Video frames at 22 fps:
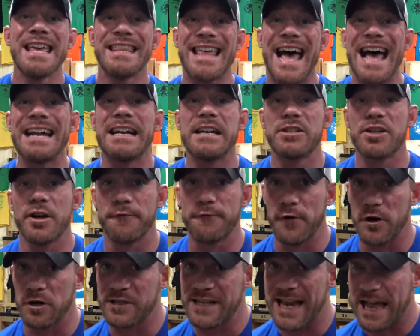That is your
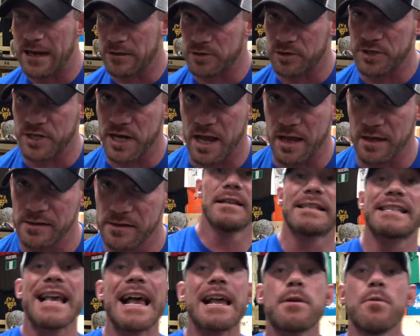first exercise.
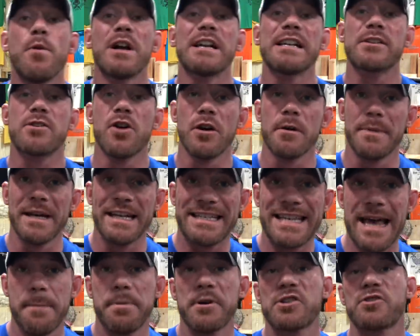The second one is going to be a
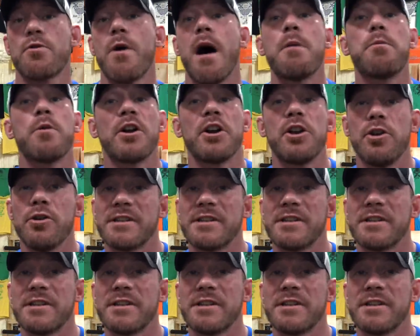tempo squat where you're